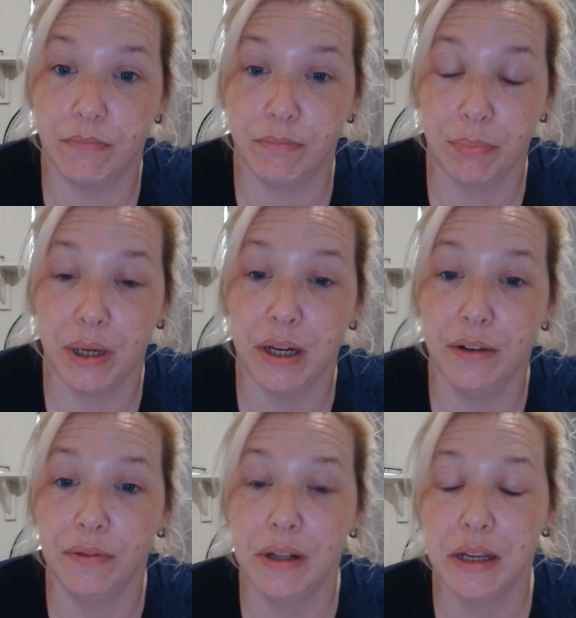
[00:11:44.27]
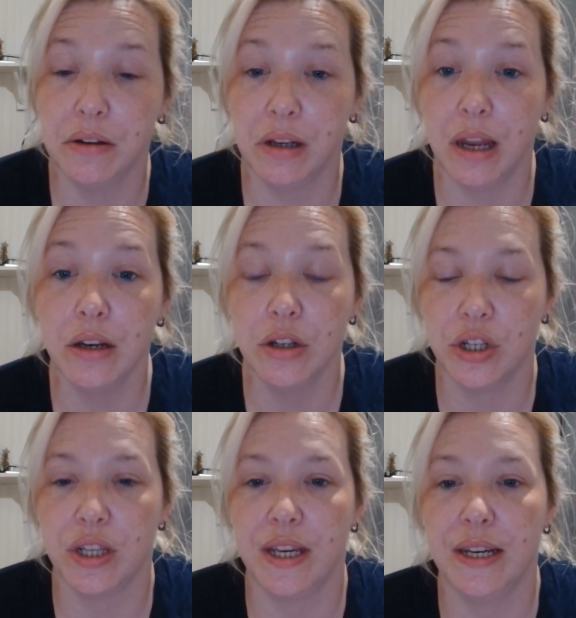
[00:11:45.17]
perfectly good
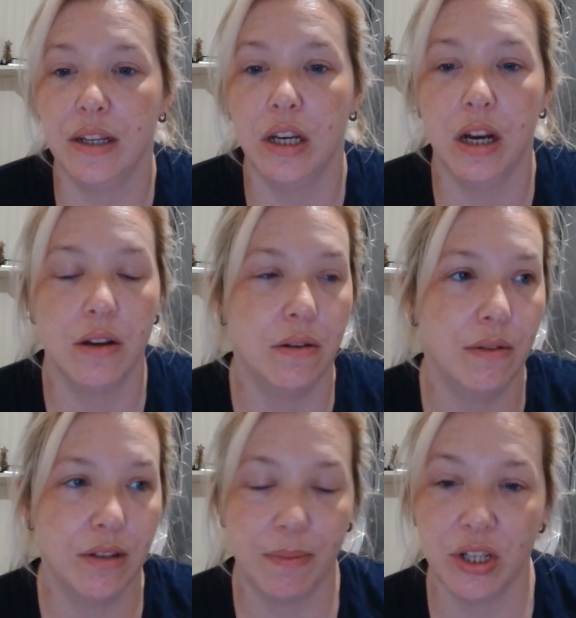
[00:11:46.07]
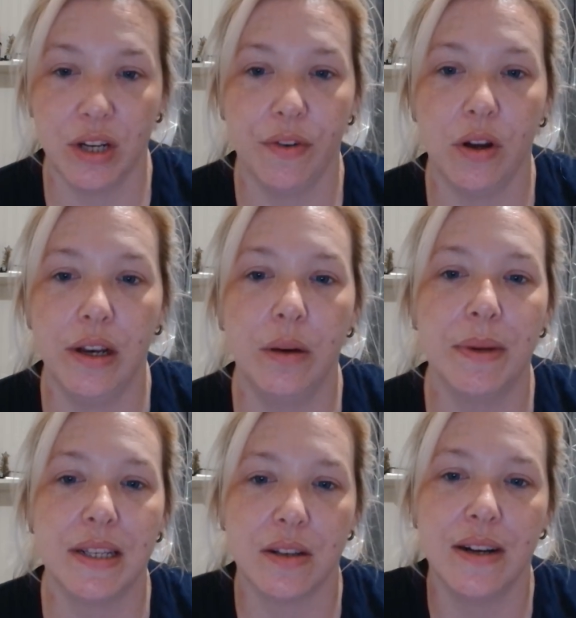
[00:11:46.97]
lunch there, especially if you've got a little
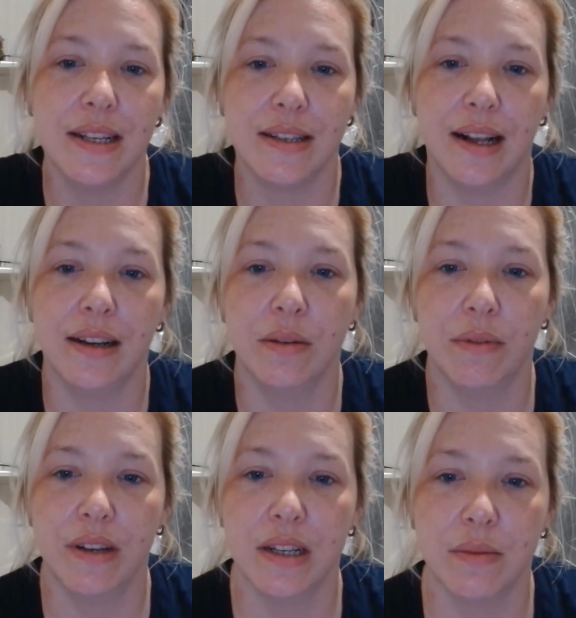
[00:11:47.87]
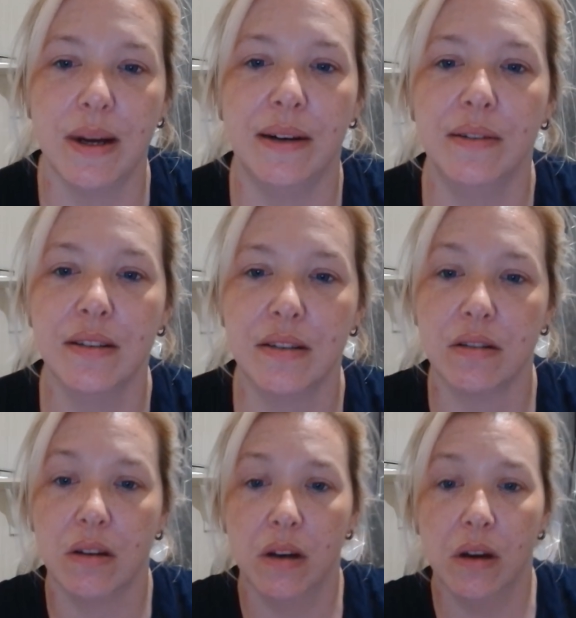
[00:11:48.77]
bit of side salad with it as well.
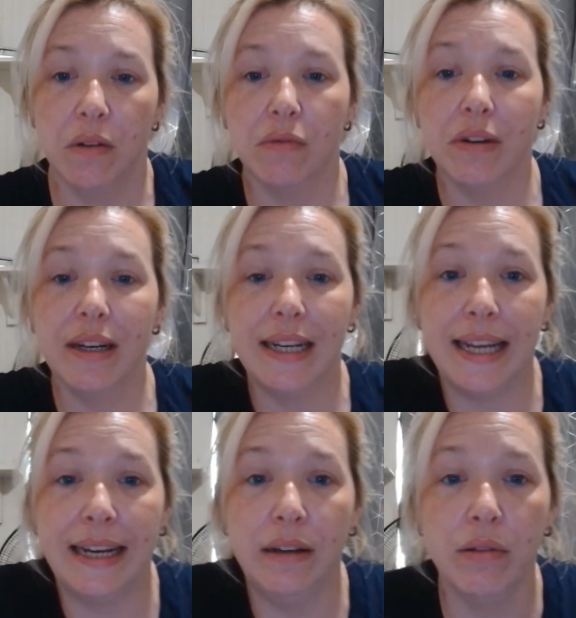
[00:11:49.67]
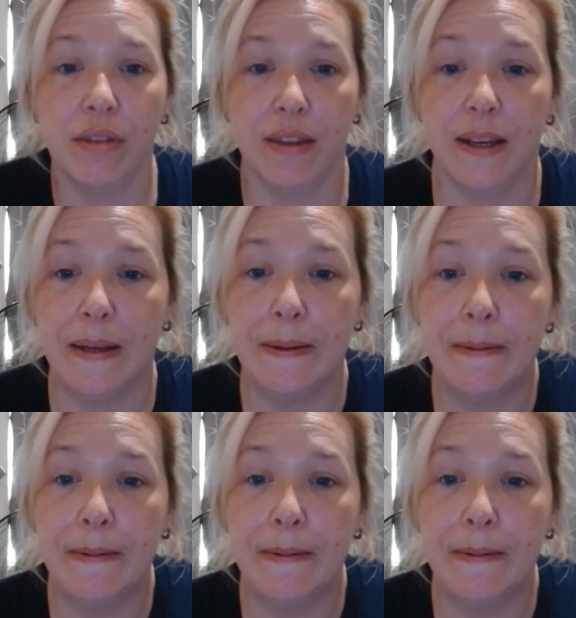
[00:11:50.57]
It's really healthy.